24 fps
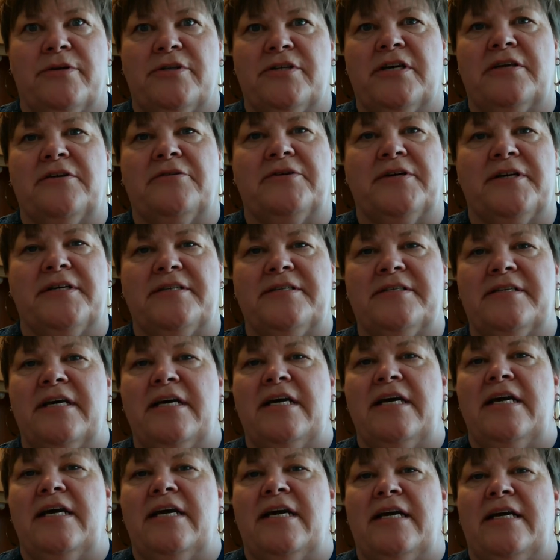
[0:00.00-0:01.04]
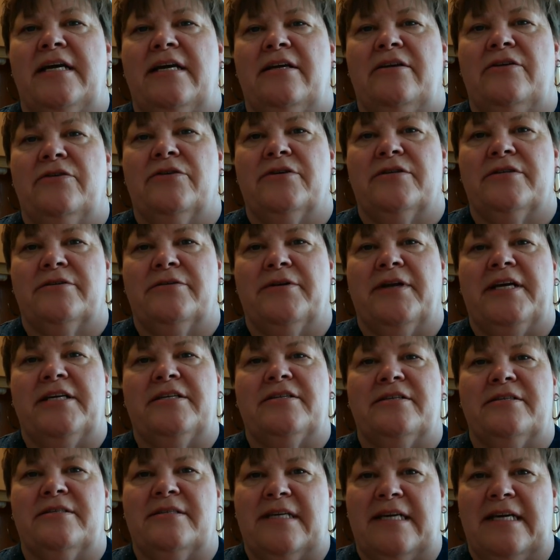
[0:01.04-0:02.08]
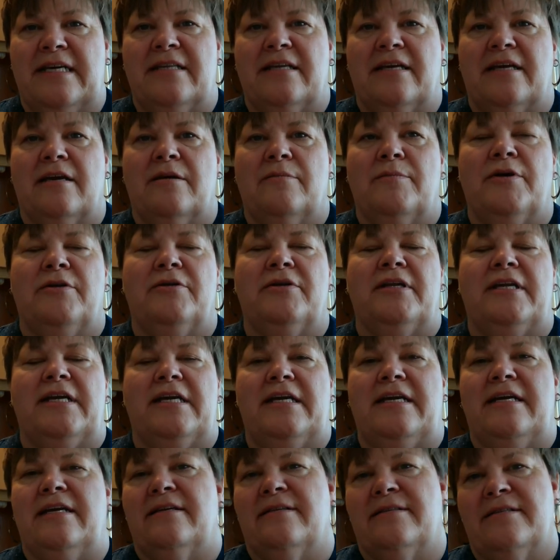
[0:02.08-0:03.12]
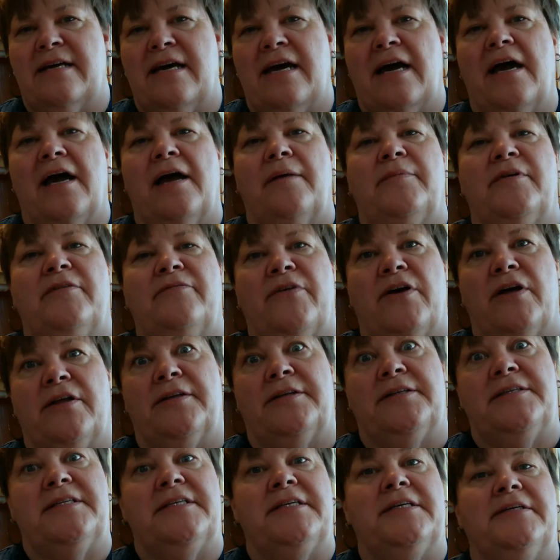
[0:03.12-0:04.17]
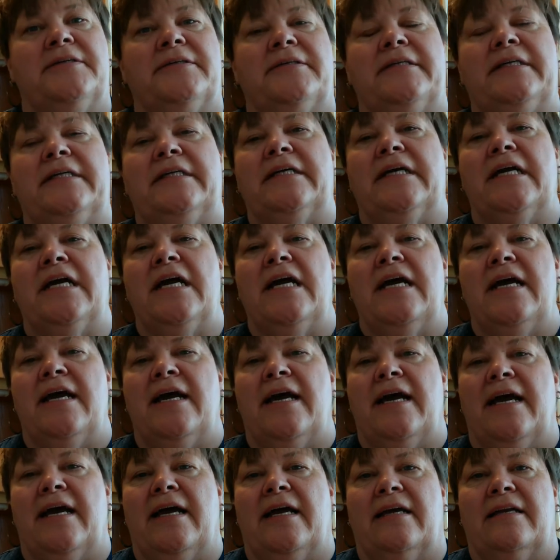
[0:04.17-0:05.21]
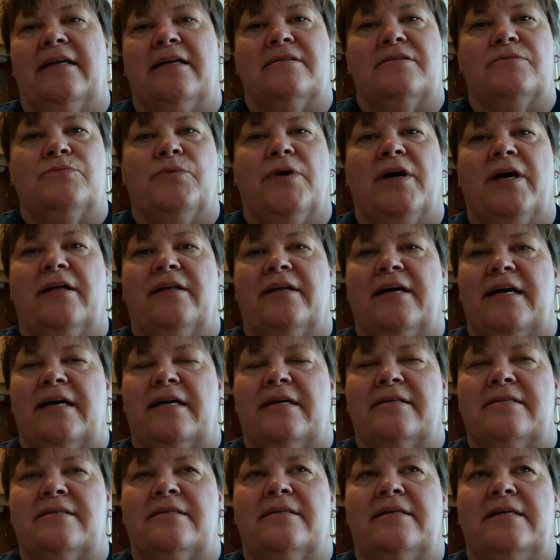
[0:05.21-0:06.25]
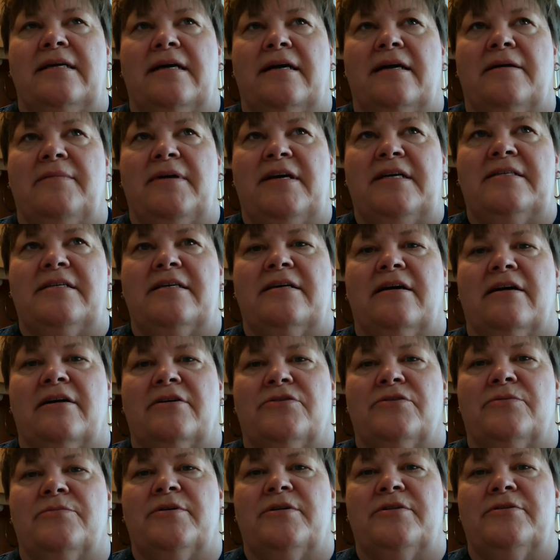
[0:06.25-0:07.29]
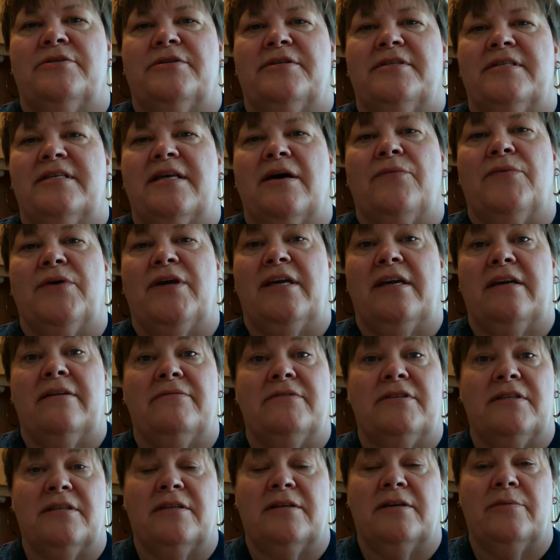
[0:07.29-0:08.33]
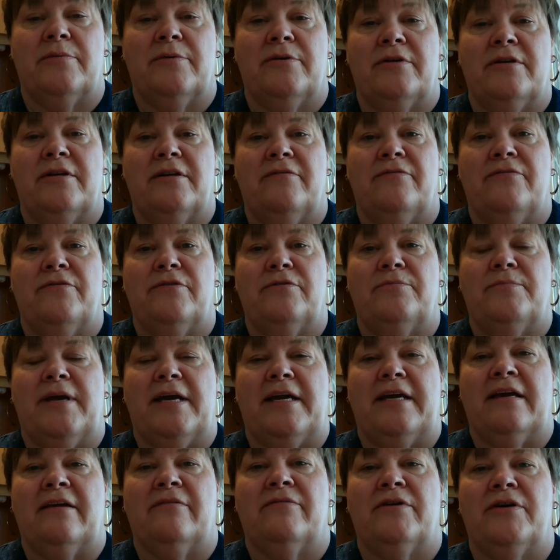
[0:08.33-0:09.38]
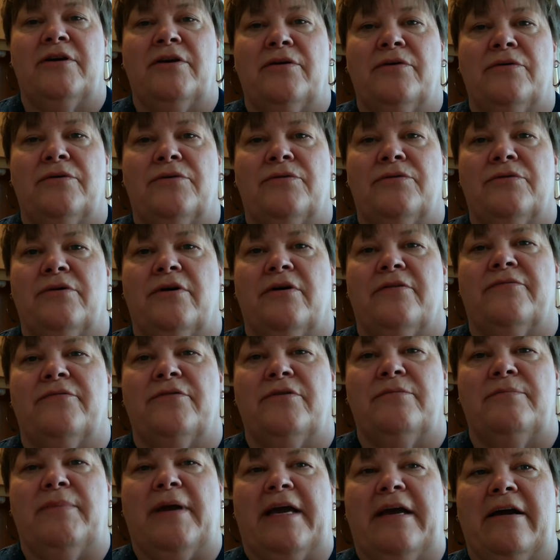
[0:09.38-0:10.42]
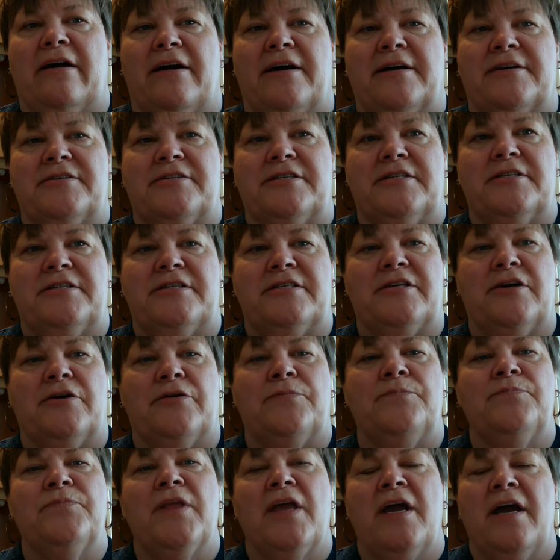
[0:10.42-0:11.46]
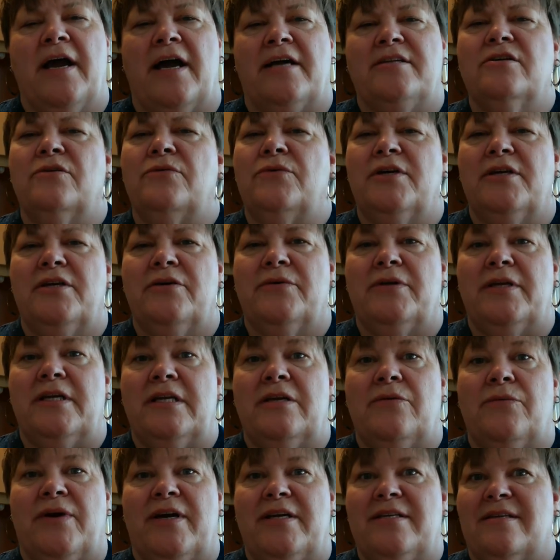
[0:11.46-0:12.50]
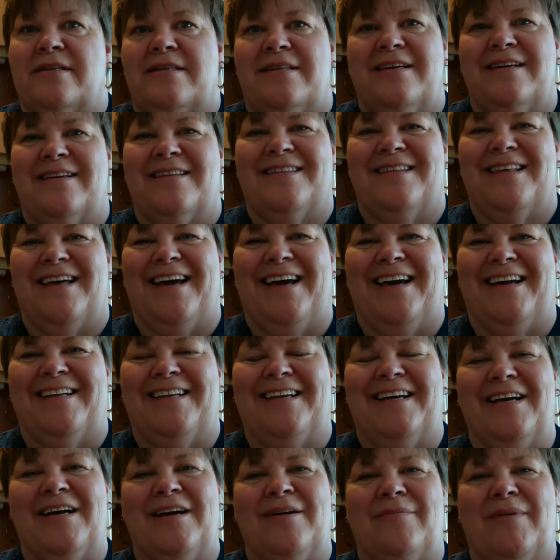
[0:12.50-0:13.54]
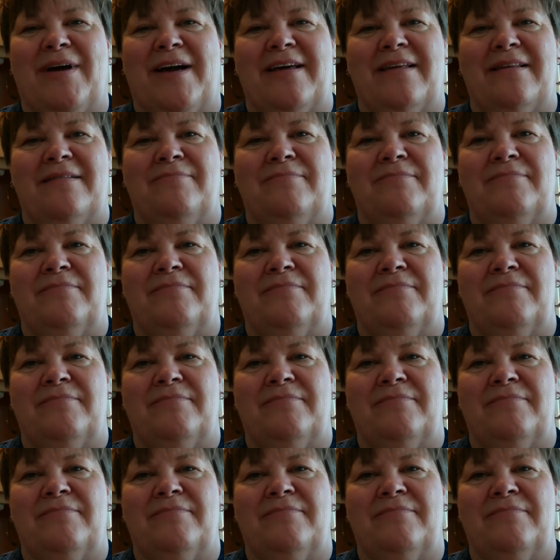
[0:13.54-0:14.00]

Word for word: generous in your donations in the community in time and volunteering and as well as the amazing contributions that we give to the community food bank every year through our food bank auction. So I don't want you in any way to think that um, I